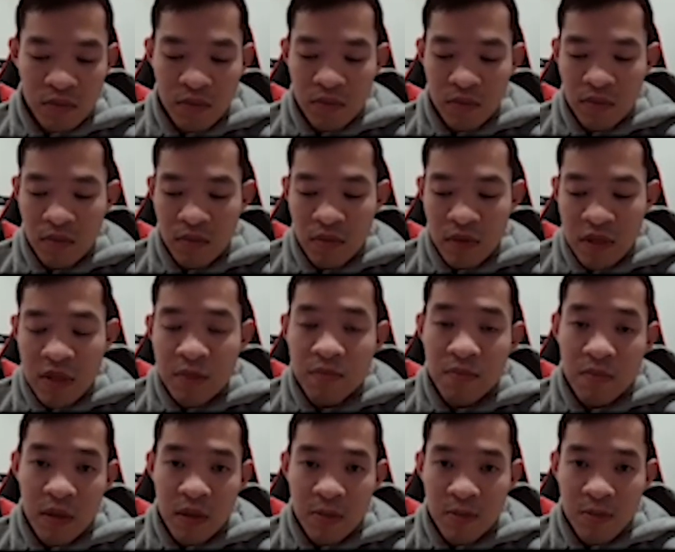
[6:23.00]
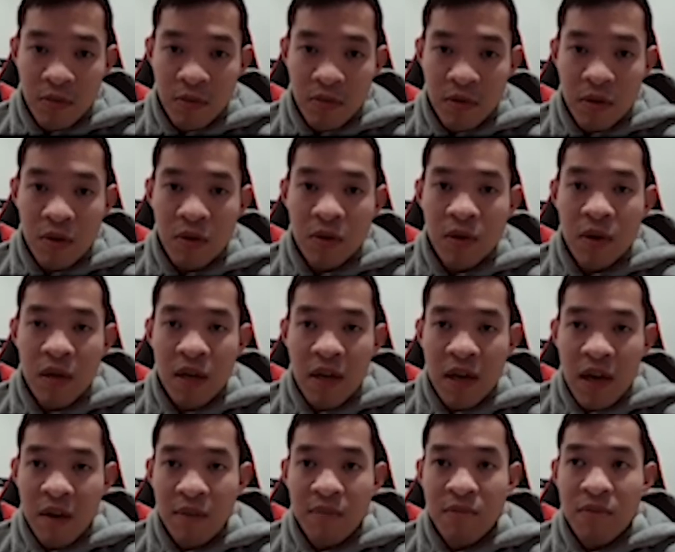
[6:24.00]
let's be real,
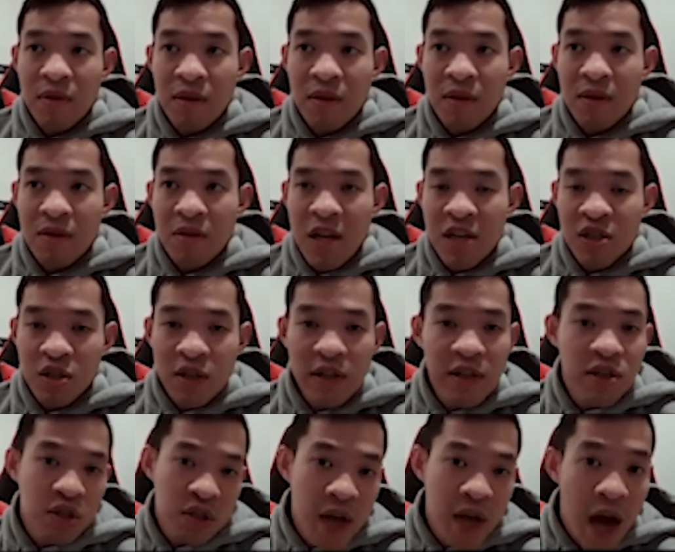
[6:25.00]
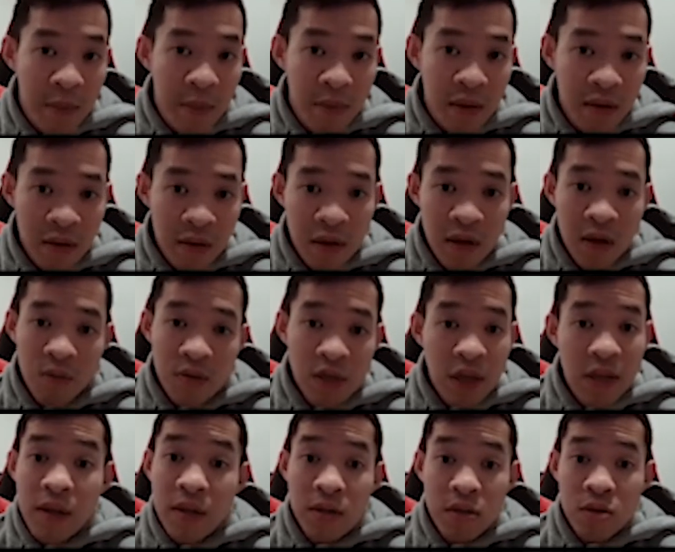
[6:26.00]
I think Clash of Clans just copied, which I
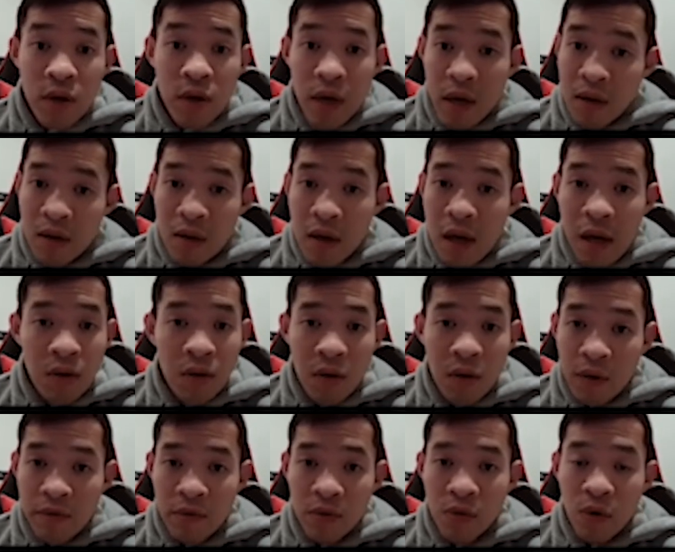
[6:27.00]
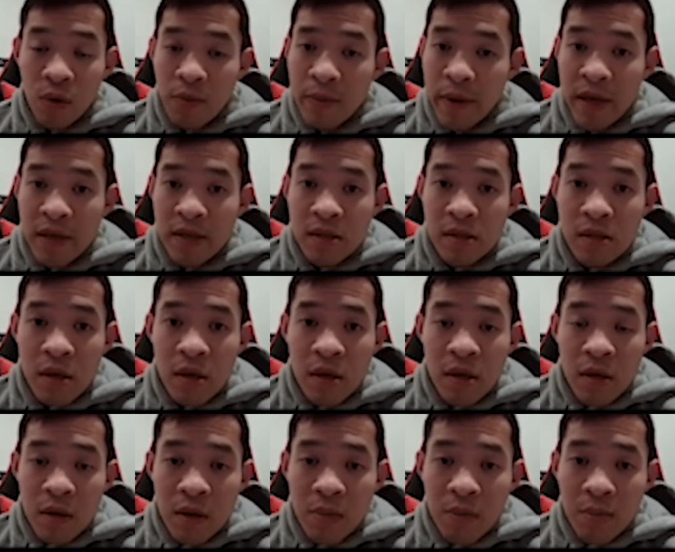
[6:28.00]
think is great. I love the Gold Pass.
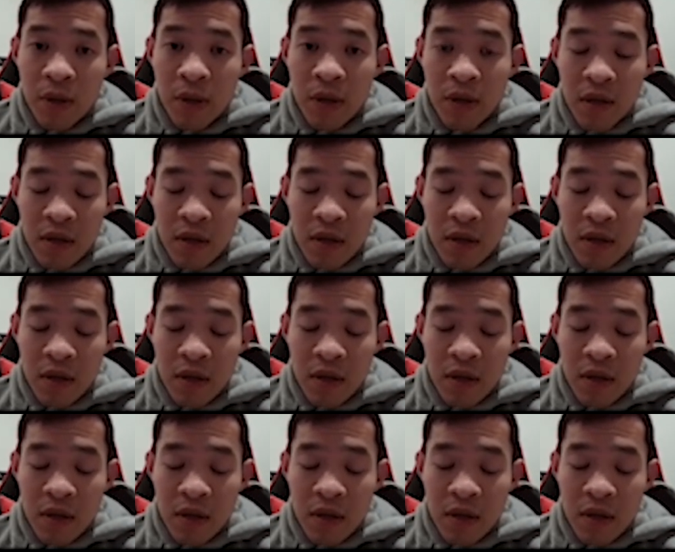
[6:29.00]
But